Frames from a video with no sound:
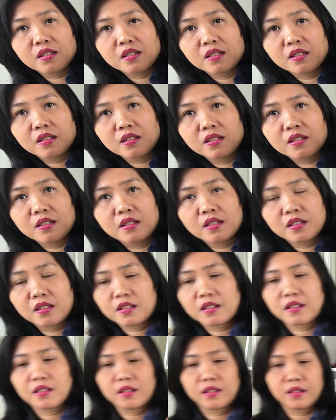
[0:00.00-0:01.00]

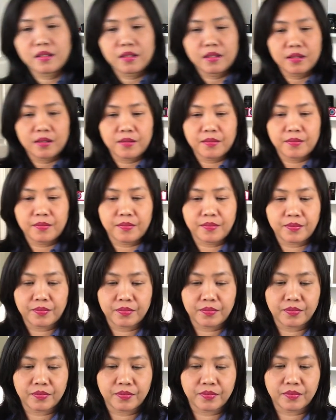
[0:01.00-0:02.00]

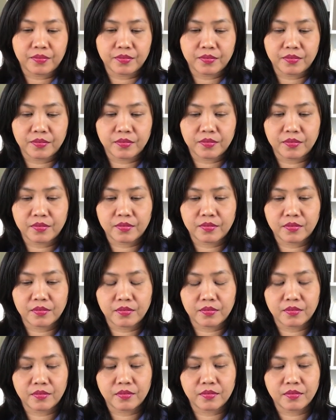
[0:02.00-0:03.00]

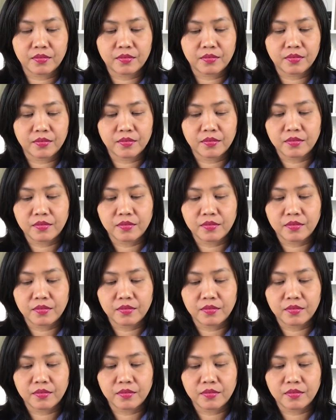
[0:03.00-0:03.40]
No one is speaking in this clip.